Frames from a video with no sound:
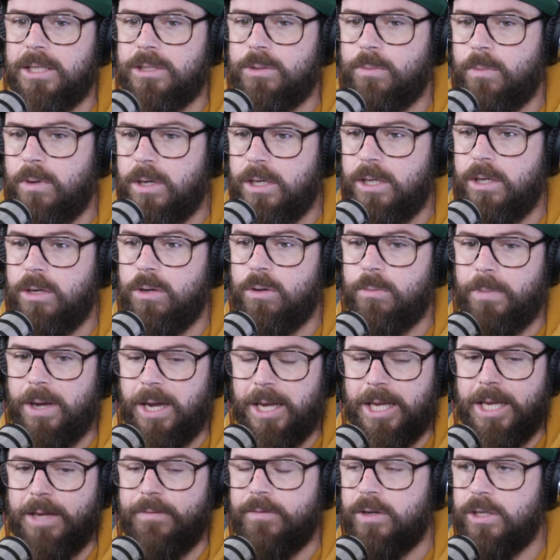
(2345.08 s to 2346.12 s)
someone and you look
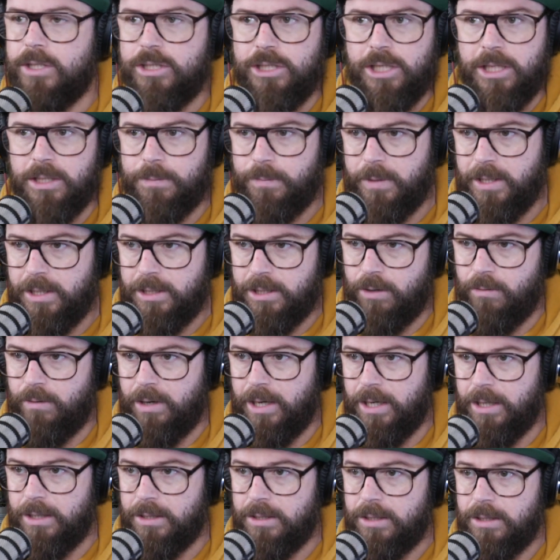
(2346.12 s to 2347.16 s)
back, even at GSP's
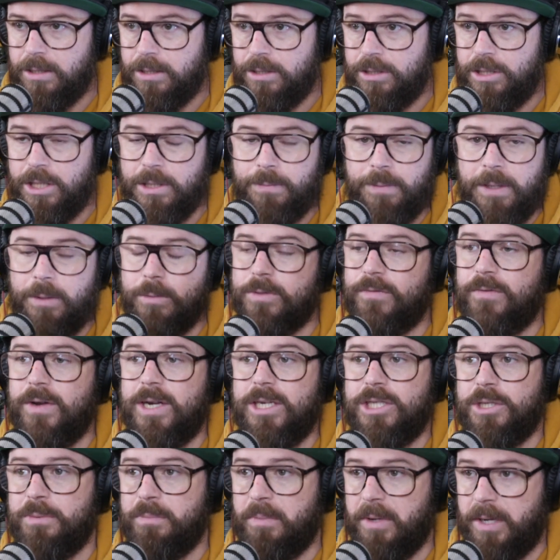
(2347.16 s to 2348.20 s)
career, GSP was
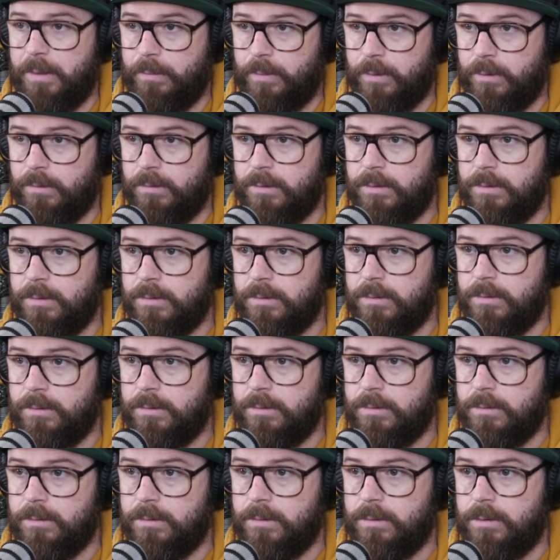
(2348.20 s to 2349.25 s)
finishing people,
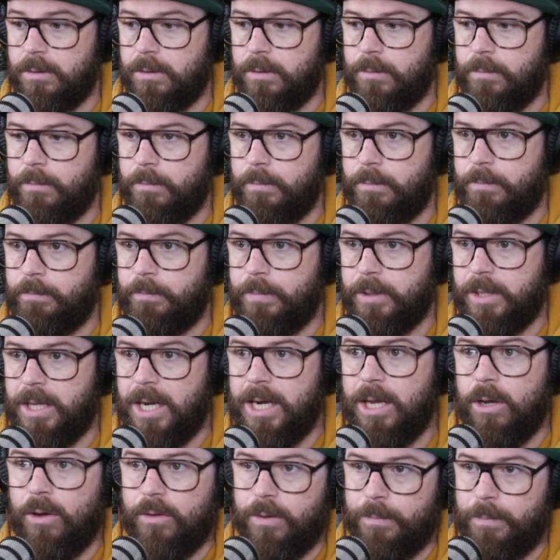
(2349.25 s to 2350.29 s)
but then he
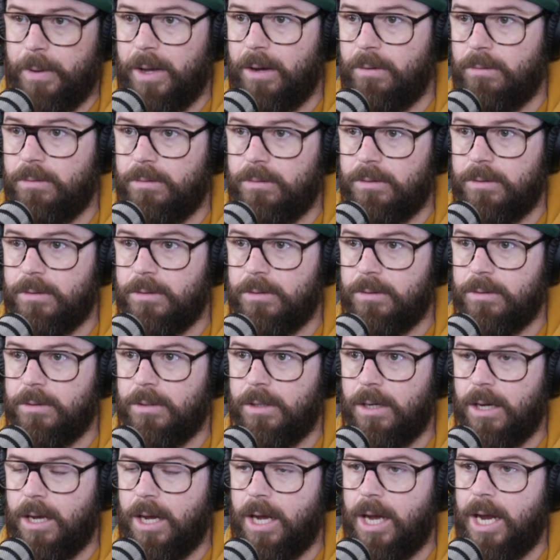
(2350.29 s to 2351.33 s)
got the belt,
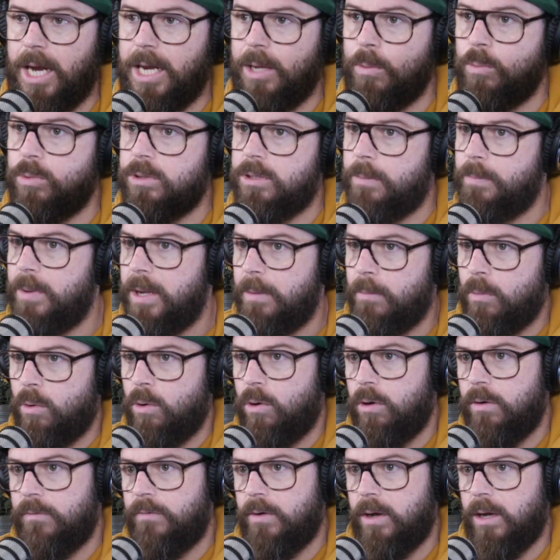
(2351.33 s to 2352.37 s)
and it was a bit
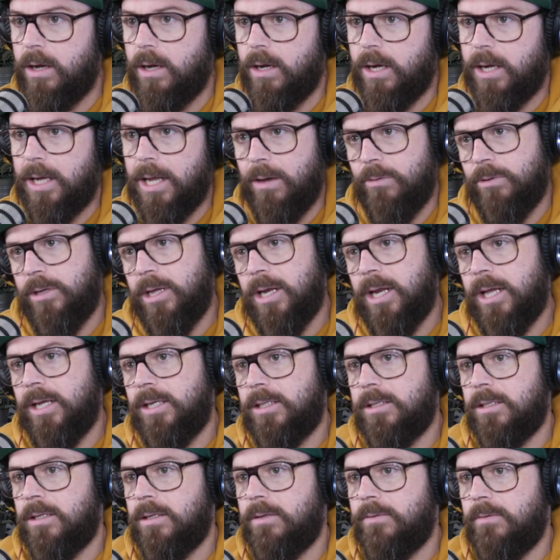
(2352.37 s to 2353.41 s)
more of a
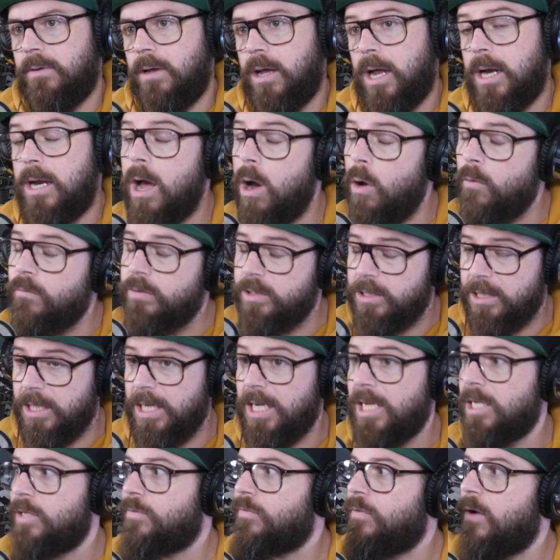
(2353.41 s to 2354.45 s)
calculated. And obviously,
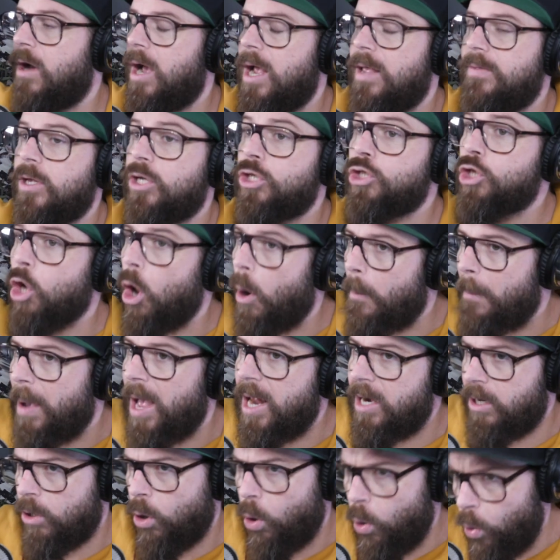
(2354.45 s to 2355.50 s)
he's fighting the top
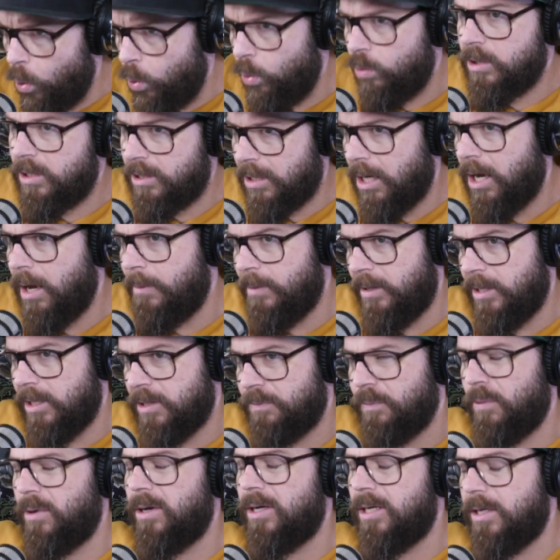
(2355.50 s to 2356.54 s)
end all the time at this
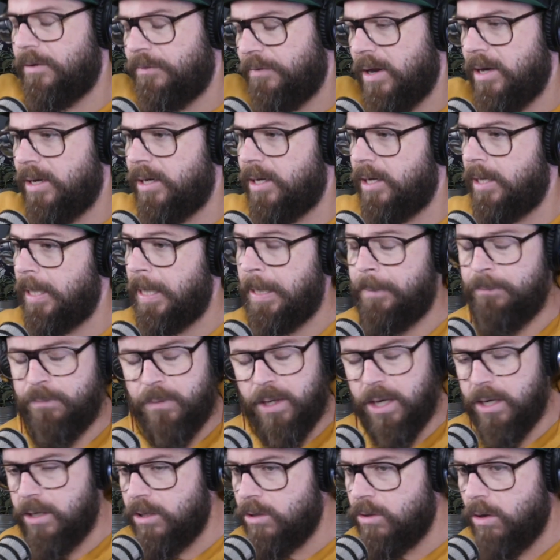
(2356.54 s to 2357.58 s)
point and defending,
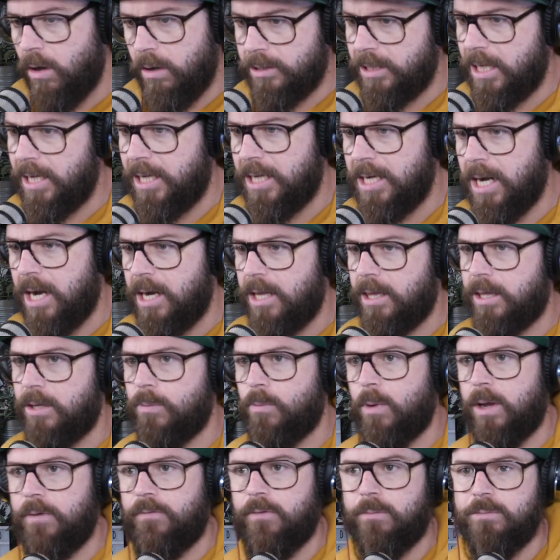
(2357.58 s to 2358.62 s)
and not taking anything
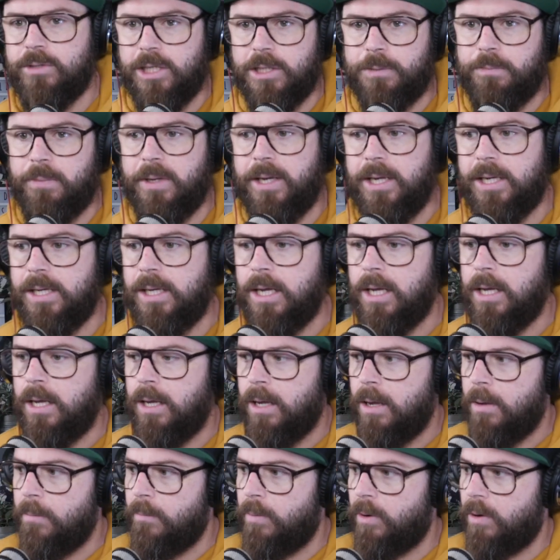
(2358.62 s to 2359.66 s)
away from GSP,
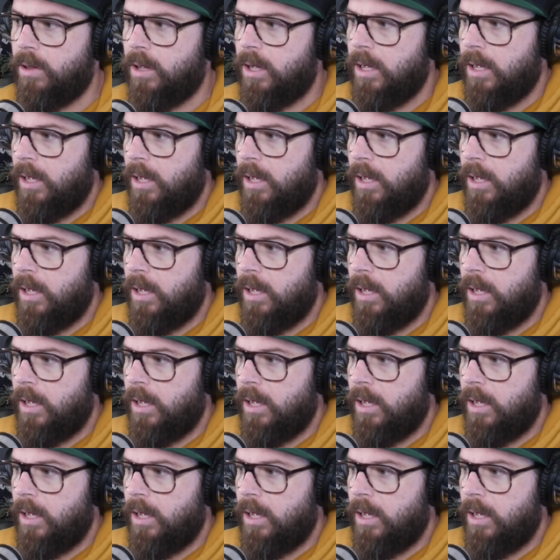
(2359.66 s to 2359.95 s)
but